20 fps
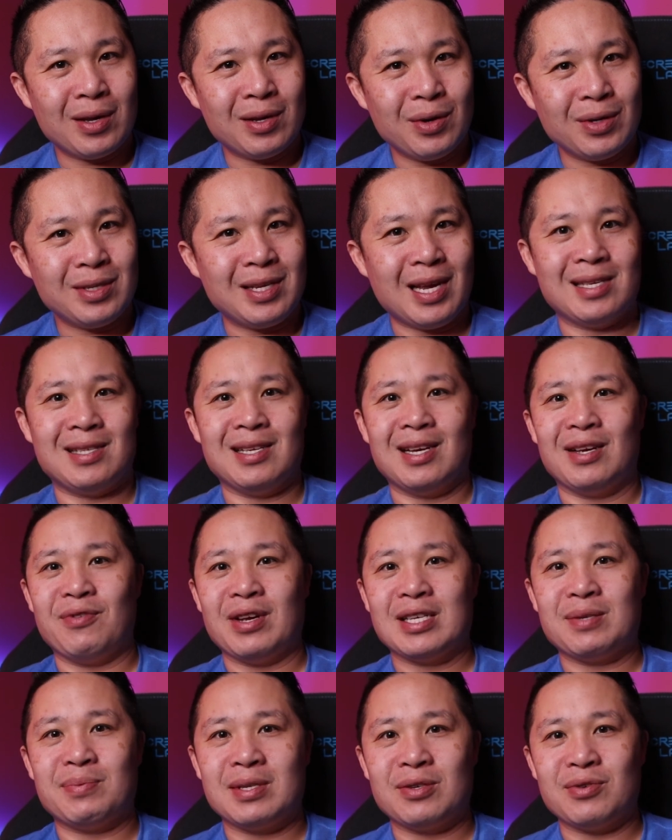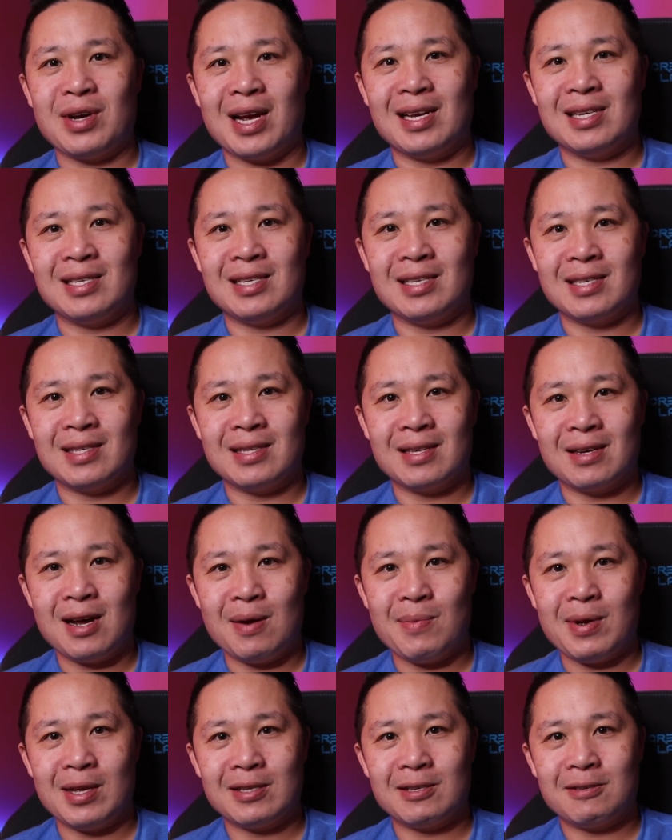your Tesla investment strategy is in the
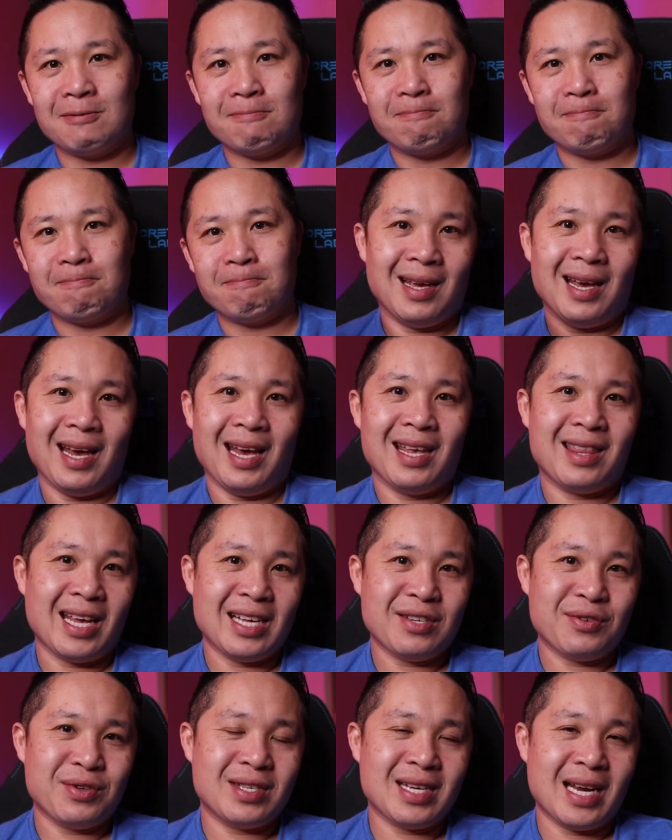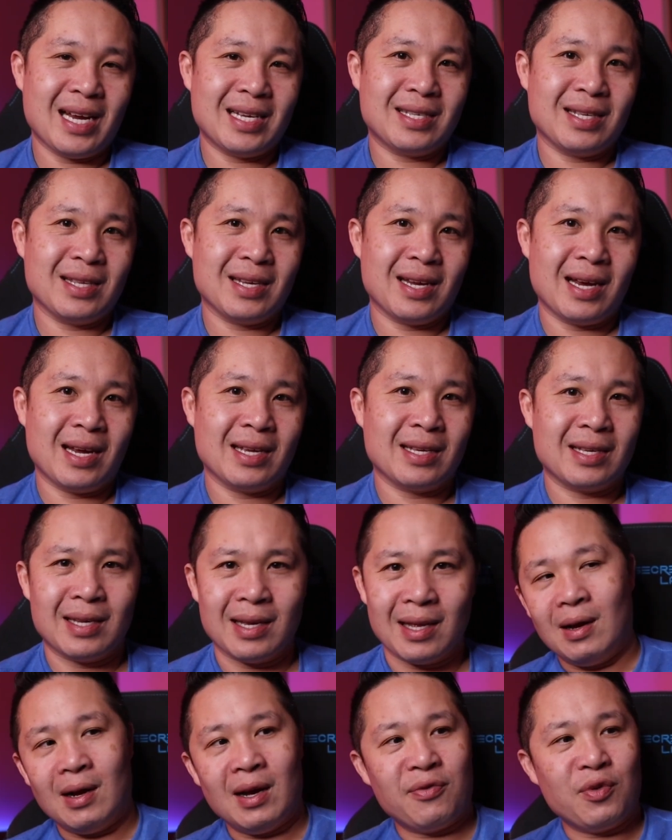comments. Hey, thanks for staying to the end.
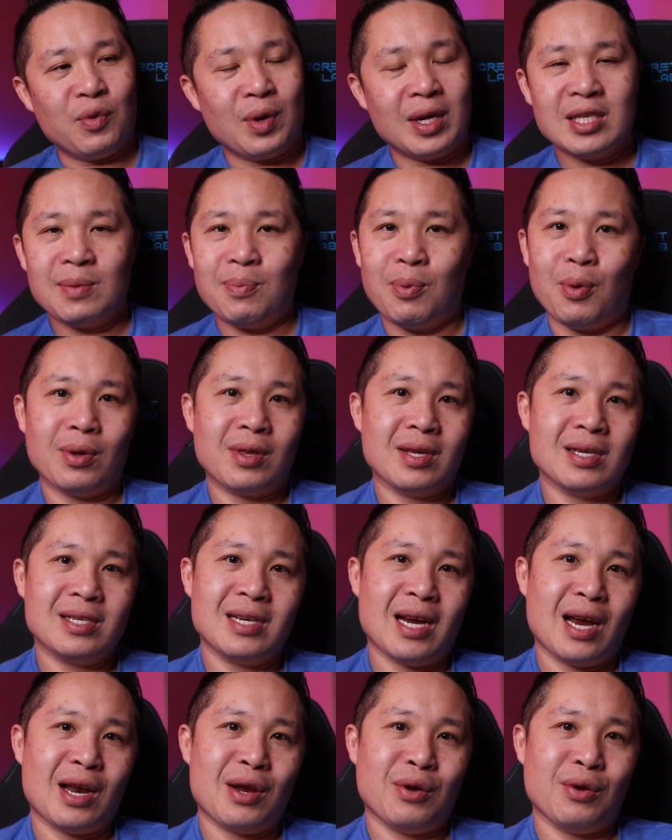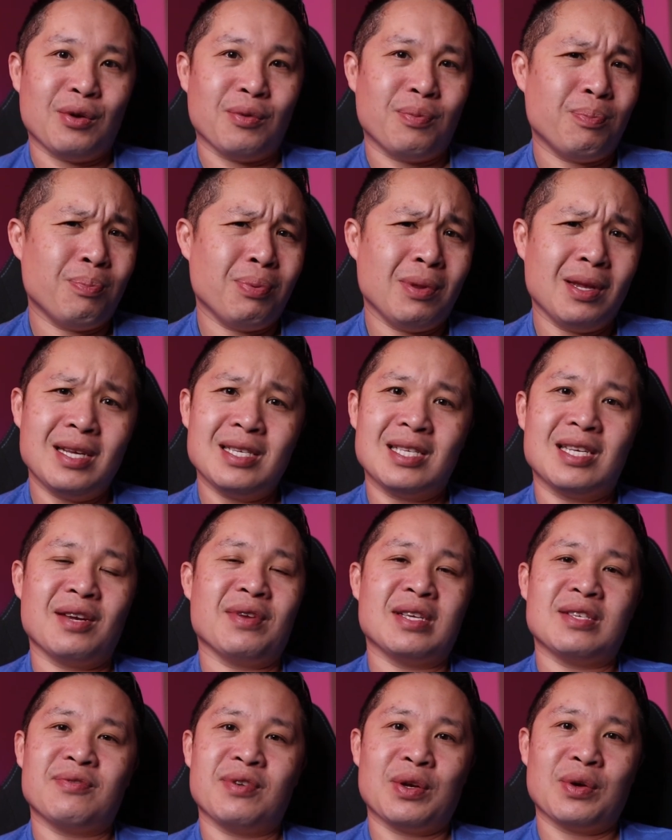If you want to support this channel, please give
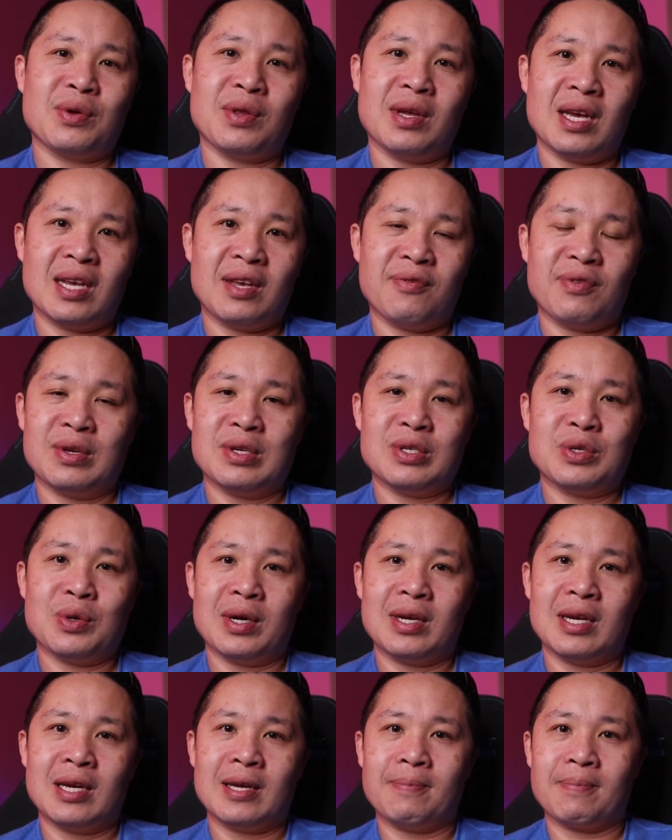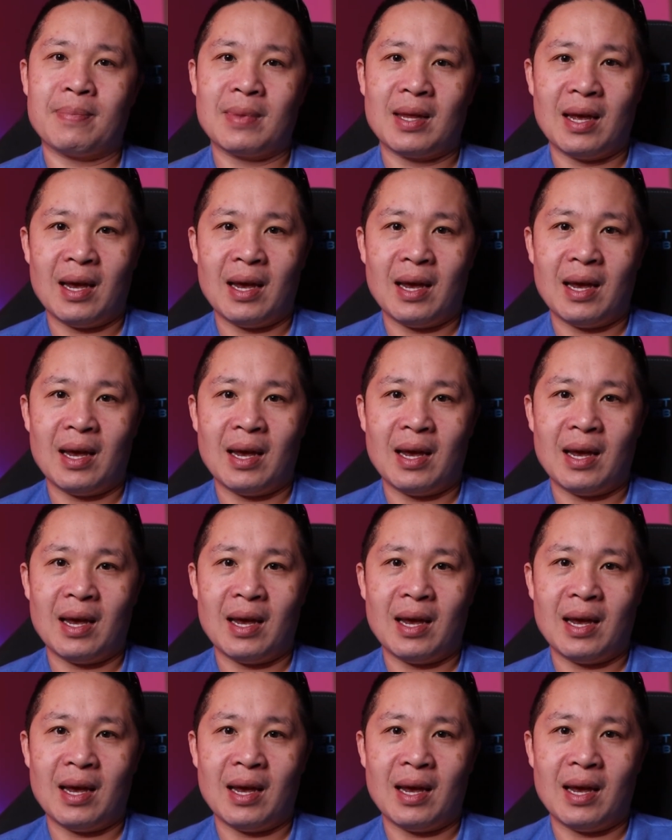this video a like if you enjoyed it.